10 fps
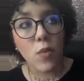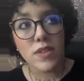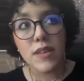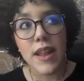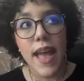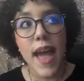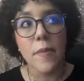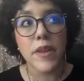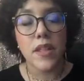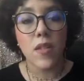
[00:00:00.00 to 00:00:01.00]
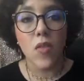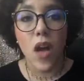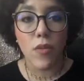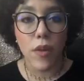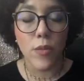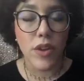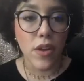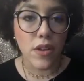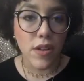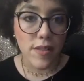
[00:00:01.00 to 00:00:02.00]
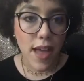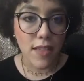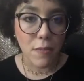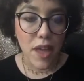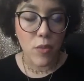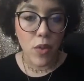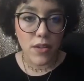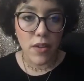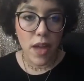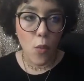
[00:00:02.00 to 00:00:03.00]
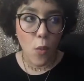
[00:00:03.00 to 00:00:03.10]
what's going to happen in the long run when you're on your deathbed wondering